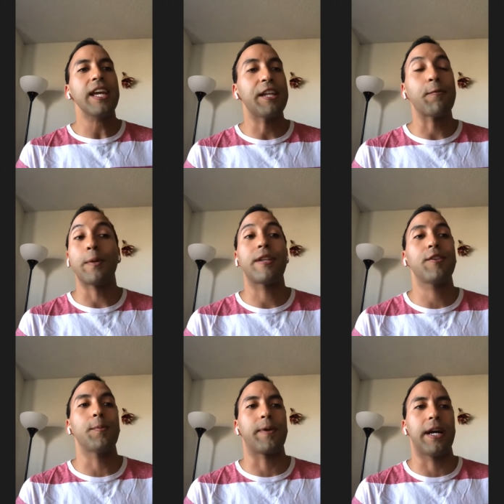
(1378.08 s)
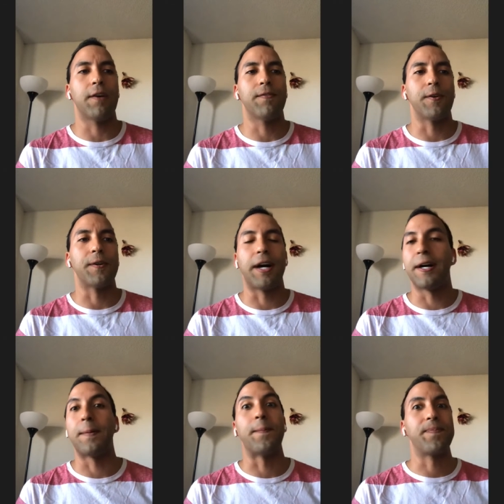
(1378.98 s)
and it was super helpful.
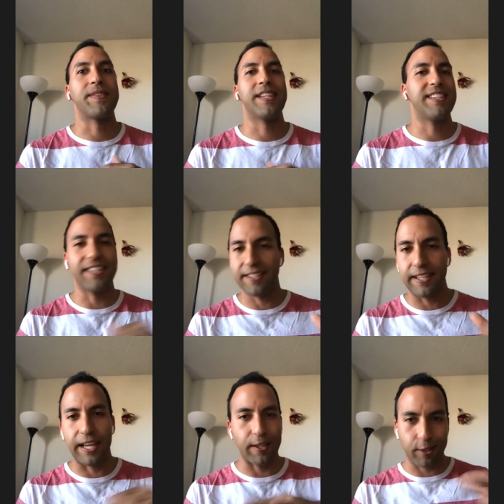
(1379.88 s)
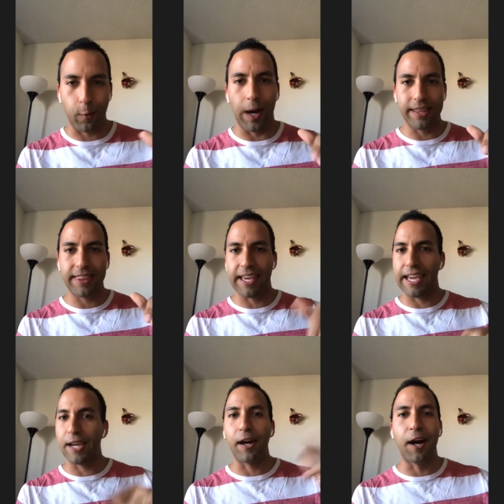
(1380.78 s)
To this day, the squat
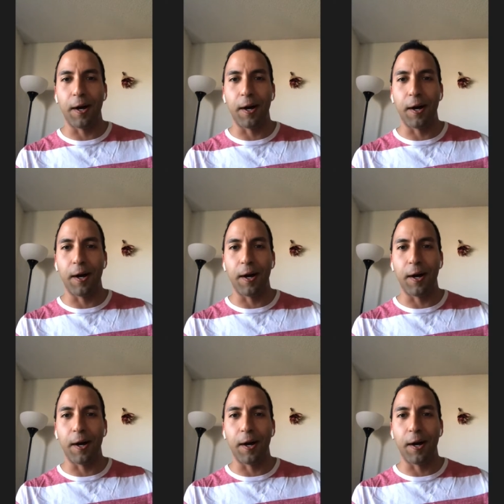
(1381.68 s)
thing,